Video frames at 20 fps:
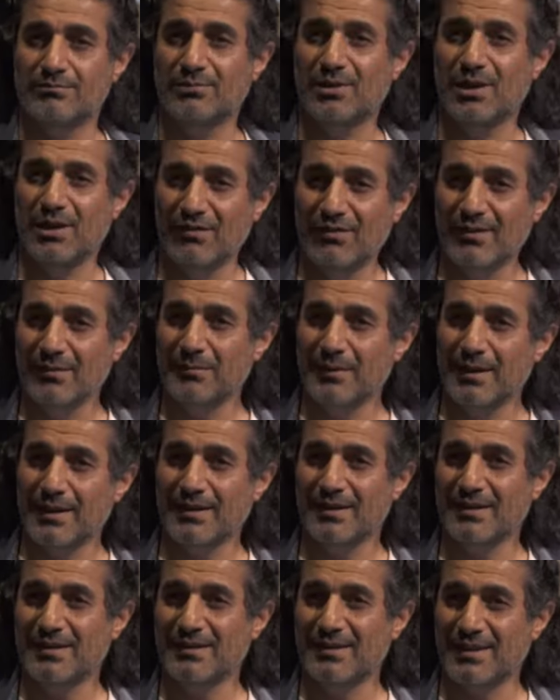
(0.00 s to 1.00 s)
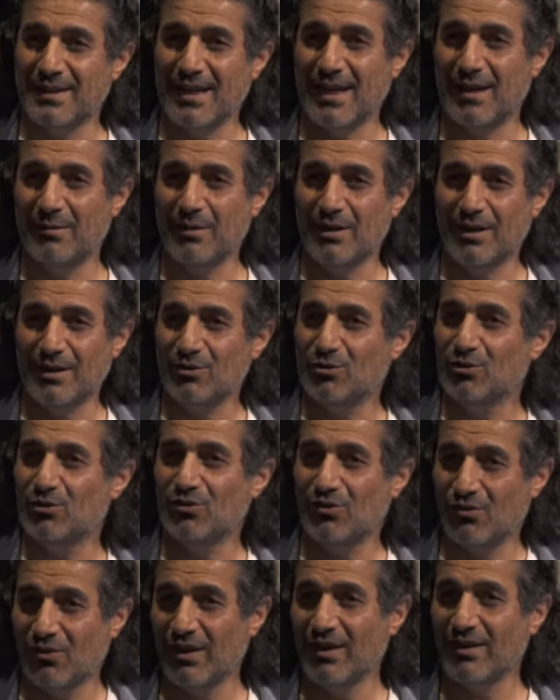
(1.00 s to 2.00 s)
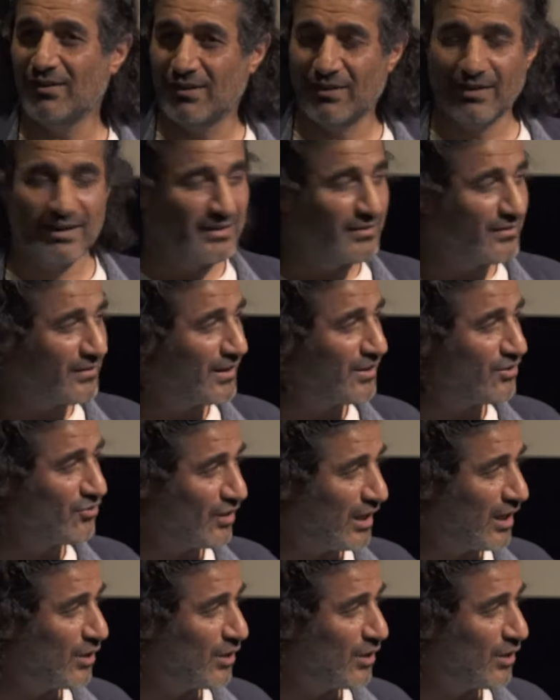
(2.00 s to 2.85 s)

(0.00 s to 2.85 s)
give them the camera to see the research,